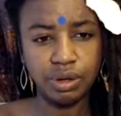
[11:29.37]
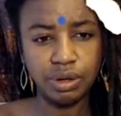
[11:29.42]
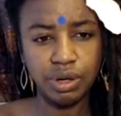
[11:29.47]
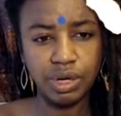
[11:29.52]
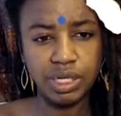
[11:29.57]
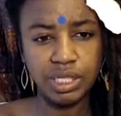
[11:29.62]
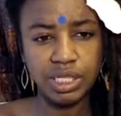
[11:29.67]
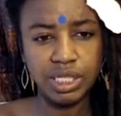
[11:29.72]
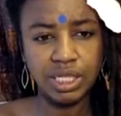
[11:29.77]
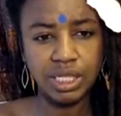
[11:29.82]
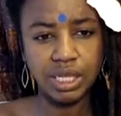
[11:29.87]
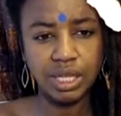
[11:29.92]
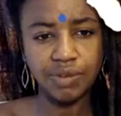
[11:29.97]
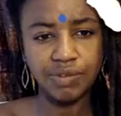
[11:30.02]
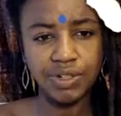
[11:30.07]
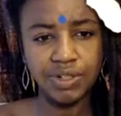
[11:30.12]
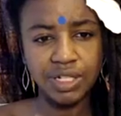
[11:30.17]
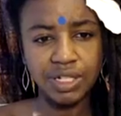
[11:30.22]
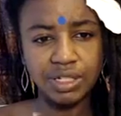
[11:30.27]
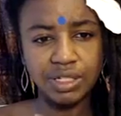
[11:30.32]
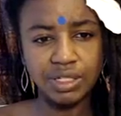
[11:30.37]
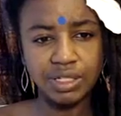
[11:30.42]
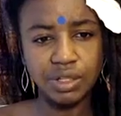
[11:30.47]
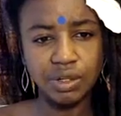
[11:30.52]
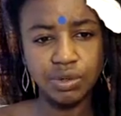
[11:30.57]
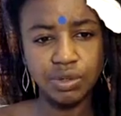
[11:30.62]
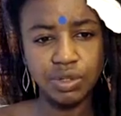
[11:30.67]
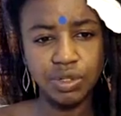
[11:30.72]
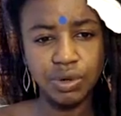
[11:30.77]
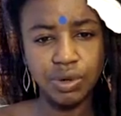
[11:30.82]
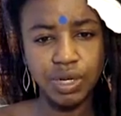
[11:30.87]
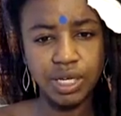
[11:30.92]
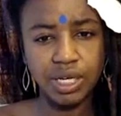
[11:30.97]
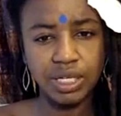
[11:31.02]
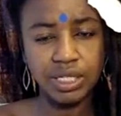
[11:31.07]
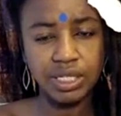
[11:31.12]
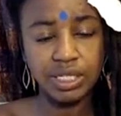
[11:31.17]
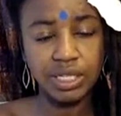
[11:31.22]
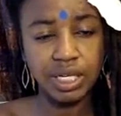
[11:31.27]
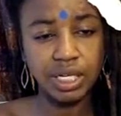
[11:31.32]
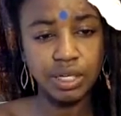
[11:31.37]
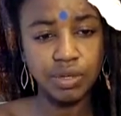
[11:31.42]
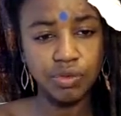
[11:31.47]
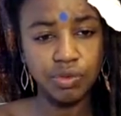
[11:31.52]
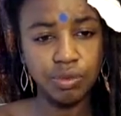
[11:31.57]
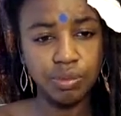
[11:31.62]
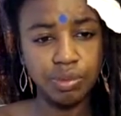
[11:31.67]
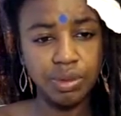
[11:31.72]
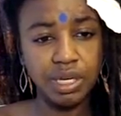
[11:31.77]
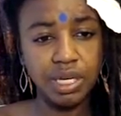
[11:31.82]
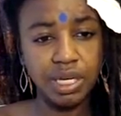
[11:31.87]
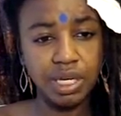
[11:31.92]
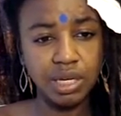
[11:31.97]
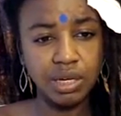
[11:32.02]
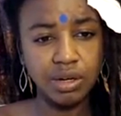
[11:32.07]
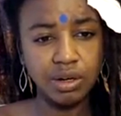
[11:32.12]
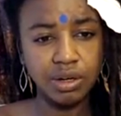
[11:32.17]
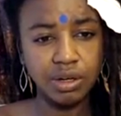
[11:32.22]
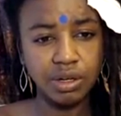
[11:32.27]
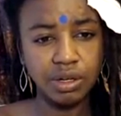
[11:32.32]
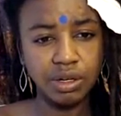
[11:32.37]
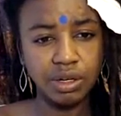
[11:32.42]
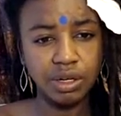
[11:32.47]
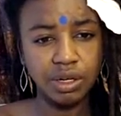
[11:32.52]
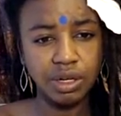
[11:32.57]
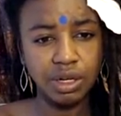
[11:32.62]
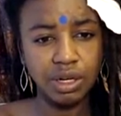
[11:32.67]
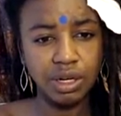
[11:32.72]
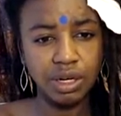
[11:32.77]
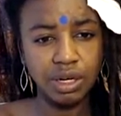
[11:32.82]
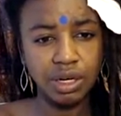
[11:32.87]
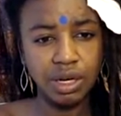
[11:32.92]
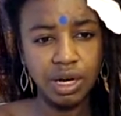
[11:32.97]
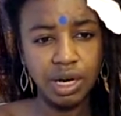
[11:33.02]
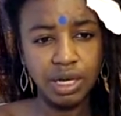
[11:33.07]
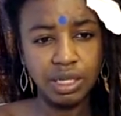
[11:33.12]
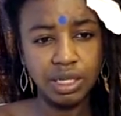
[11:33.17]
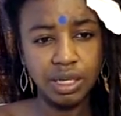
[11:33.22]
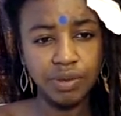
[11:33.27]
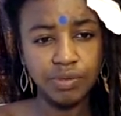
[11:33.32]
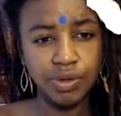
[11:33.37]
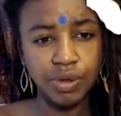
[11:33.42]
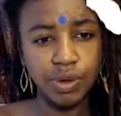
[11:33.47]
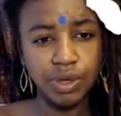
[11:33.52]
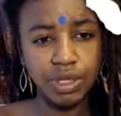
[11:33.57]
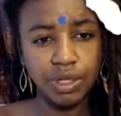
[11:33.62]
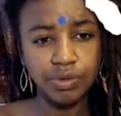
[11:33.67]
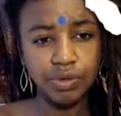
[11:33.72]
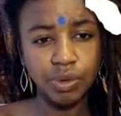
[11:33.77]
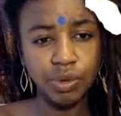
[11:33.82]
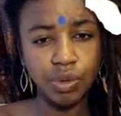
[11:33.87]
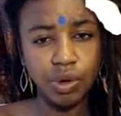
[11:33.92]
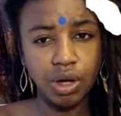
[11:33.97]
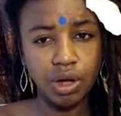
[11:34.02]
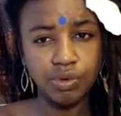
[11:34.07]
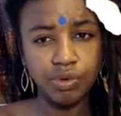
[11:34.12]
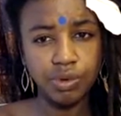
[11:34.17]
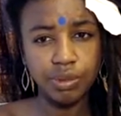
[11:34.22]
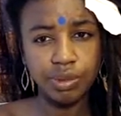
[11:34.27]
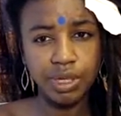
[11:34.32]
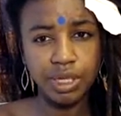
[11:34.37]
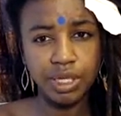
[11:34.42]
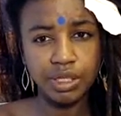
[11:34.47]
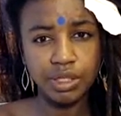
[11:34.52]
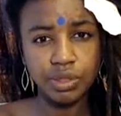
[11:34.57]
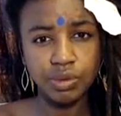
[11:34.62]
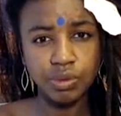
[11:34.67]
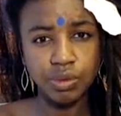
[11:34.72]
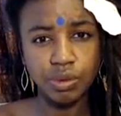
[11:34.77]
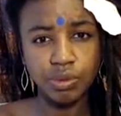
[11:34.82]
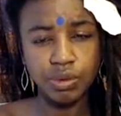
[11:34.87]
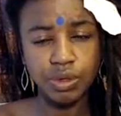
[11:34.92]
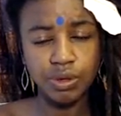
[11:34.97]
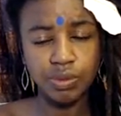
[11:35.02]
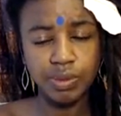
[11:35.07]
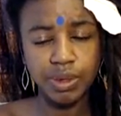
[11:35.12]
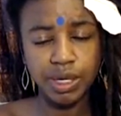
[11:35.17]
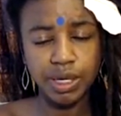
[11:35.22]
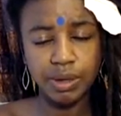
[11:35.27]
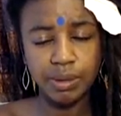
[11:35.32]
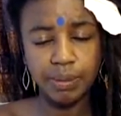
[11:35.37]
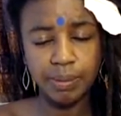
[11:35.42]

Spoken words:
I see Love Atencio joining us. Thank you for being here. I love you. I love you all for being in this room with me.